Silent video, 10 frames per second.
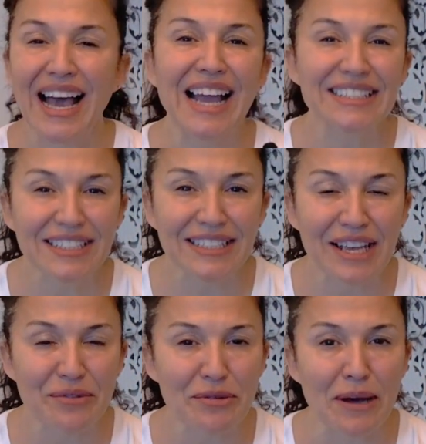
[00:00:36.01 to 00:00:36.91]
I did a
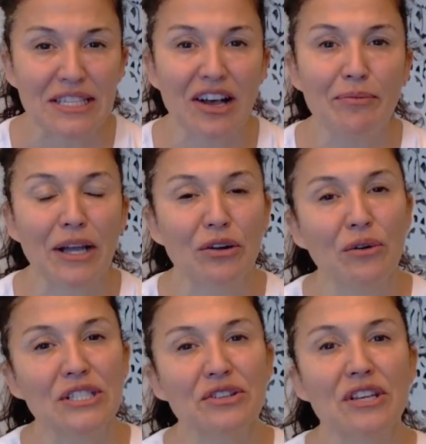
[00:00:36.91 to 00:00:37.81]
date with myself by
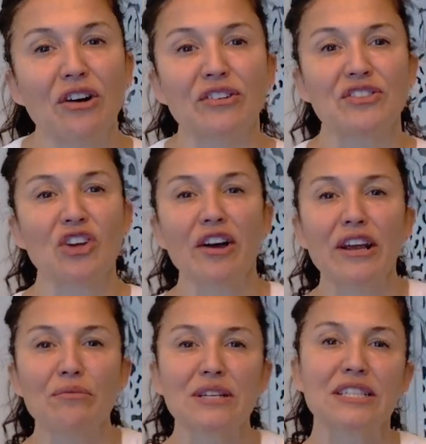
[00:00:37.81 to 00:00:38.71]
going to the Art of
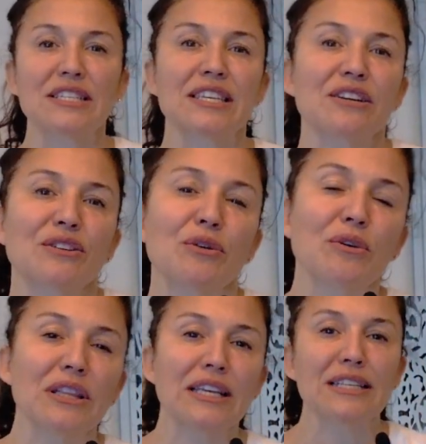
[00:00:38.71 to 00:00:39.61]
Sauna, which is here
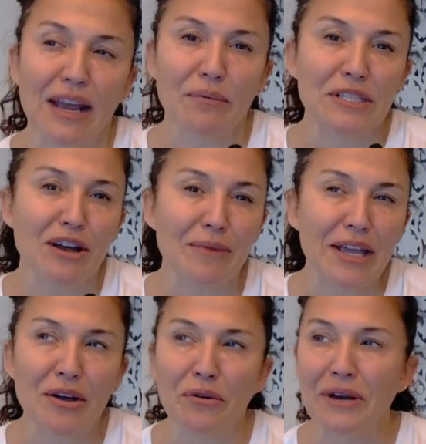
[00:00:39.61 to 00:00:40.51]
locally, and I went on
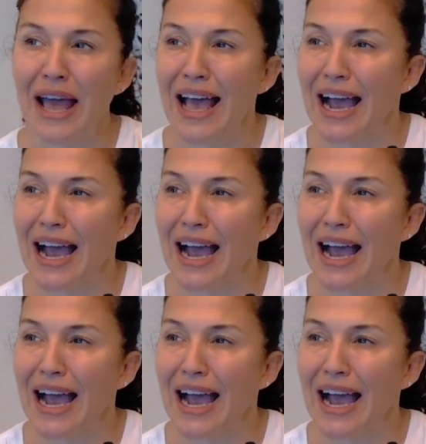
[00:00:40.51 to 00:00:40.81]
my own.